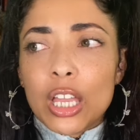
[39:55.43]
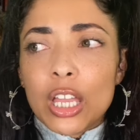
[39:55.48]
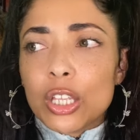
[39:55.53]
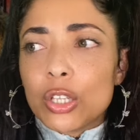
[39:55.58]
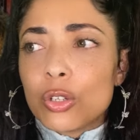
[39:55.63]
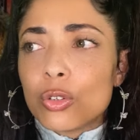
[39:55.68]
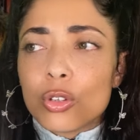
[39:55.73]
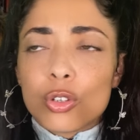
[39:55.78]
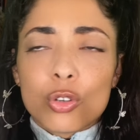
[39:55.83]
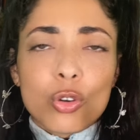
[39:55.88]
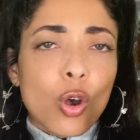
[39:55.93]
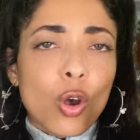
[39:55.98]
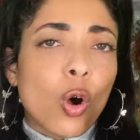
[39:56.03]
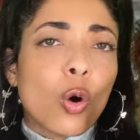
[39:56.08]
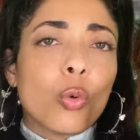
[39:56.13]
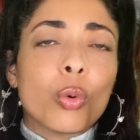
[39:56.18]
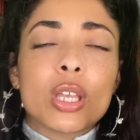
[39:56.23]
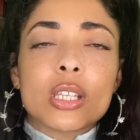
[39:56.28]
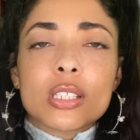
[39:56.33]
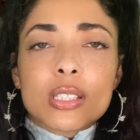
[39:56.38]
you know, you're
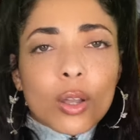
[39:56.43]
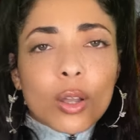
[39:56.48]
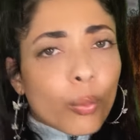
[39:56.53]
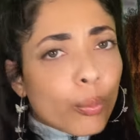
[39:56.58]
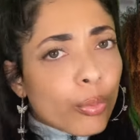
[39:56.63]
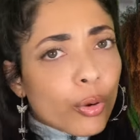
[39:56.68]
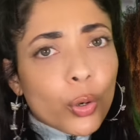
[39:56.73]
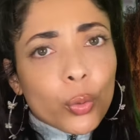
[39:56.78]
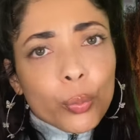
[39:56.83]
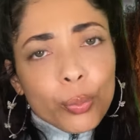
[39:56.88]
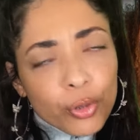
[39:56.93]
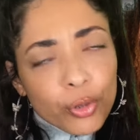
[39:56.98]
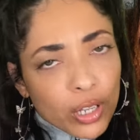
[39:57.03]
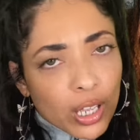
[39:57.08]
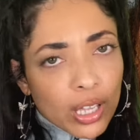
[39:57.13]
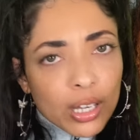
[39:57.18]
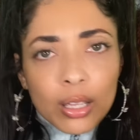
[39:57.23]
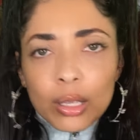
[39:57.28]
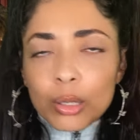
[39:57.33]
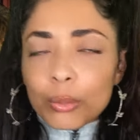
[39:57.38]
always
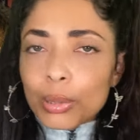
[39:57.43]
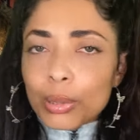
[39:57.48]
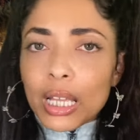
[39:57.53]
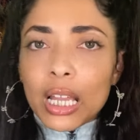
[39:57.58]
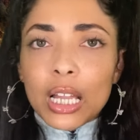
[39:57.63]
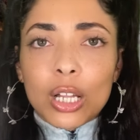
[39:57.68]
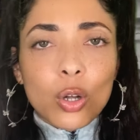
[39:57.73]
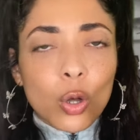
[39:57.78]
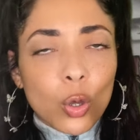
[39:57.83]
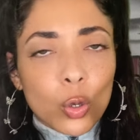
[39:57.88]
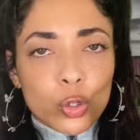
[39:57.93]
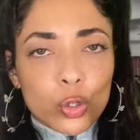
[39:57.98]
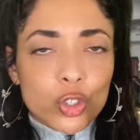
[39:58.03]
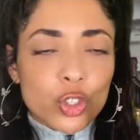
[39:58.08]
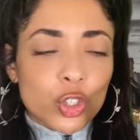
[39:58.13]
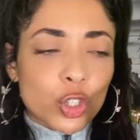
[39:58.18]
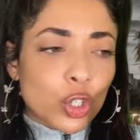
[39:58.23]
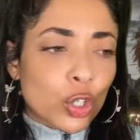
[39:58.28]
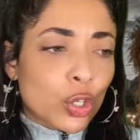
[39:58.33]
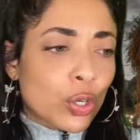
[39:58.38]
appropriating Black
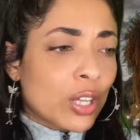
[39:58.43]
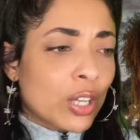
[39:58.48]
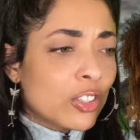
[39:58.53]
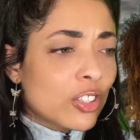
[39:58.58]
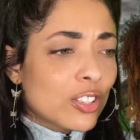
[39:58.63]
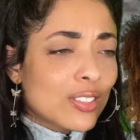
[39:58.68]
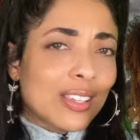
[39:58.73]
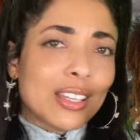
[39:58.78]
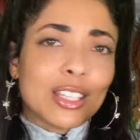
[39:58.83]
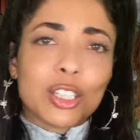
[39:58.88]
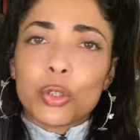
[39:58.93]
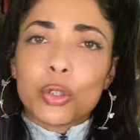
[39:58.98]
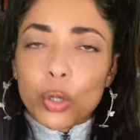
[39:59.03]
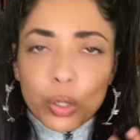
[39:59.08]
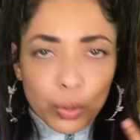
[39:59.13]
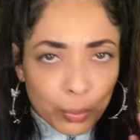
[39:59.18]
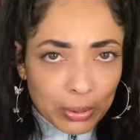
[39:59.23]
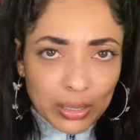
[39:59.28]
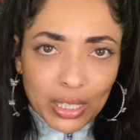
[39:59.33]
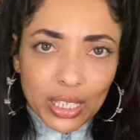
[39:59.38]
culture and just like, you know,
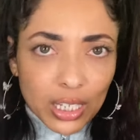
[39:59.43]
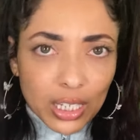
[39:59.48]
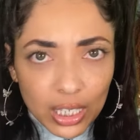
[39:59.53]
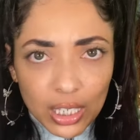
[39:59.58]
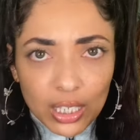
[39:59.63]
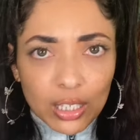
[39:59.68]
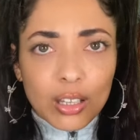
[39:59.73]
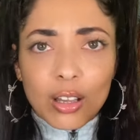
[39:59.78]
complaining